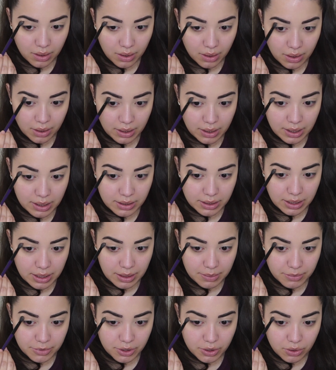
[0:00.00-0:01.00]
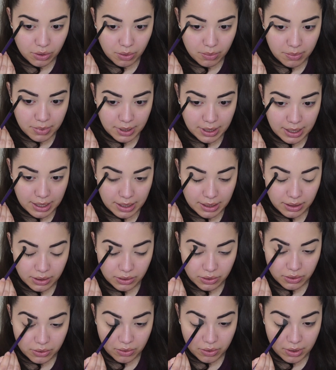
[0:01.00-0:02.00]
Guys, and I'm so
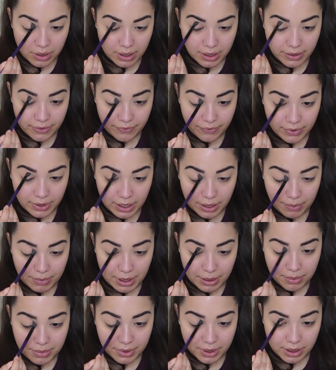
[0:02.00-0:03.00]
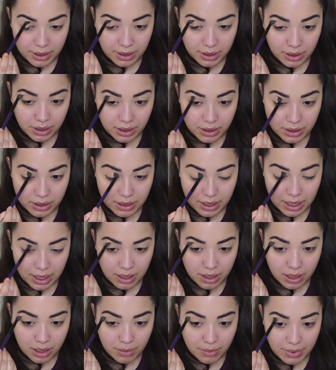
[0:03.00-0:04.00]
blind, so if like my blending does
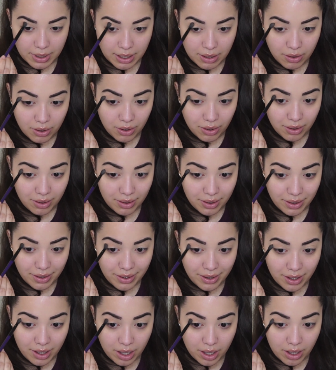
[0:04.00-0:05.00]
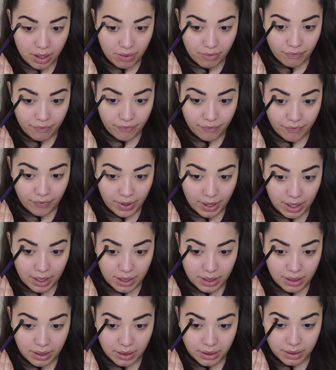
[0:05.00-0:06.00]
not come out
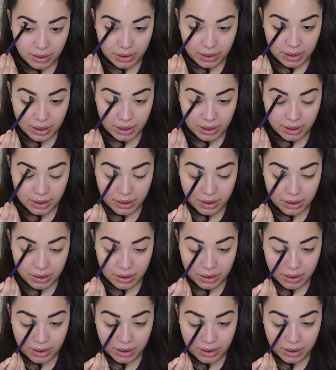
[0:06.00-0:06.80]
fine, like,